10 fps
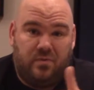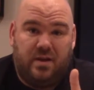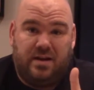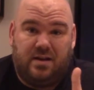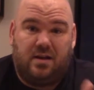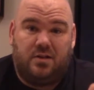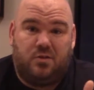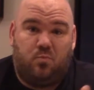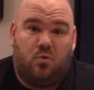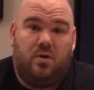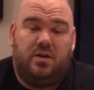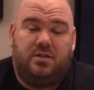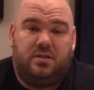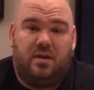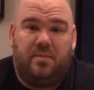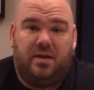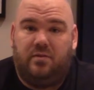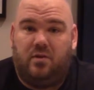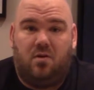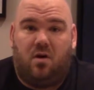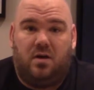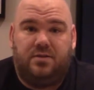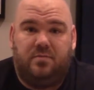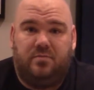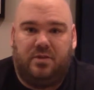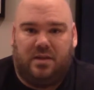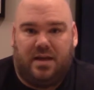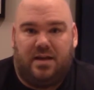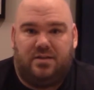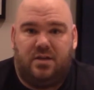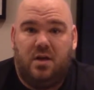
They got to support us. I mean, they're awesome to let us